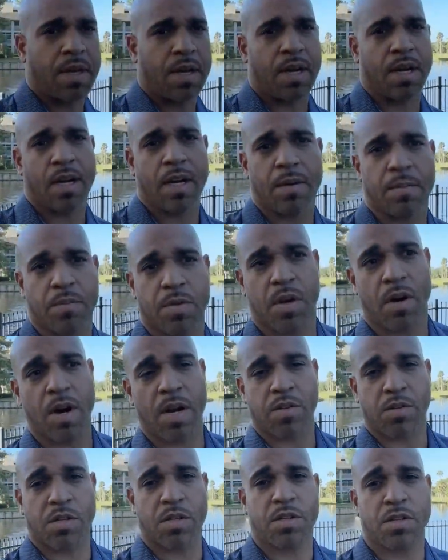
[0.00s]
All
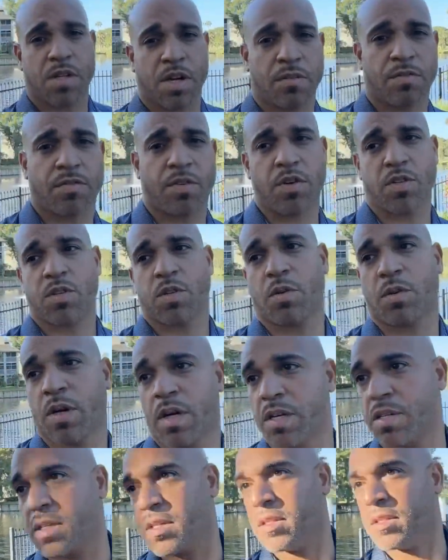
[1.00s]
right, so this is our first
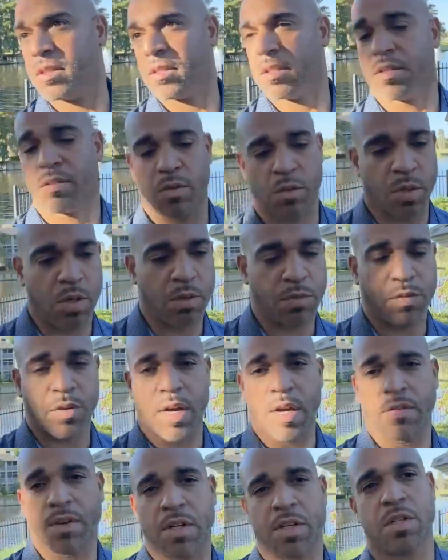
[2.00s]
location.
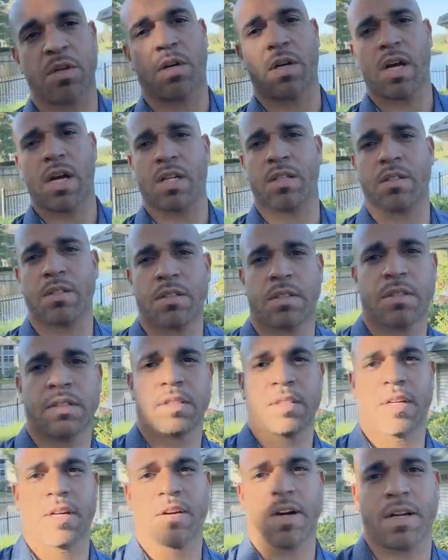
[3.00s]
305 gets you a condo.
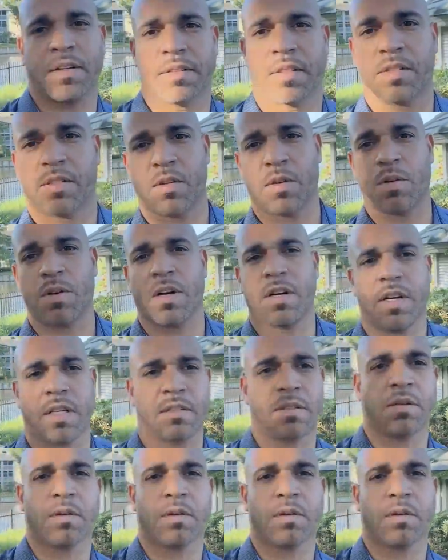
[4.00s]
All right, let's go to our next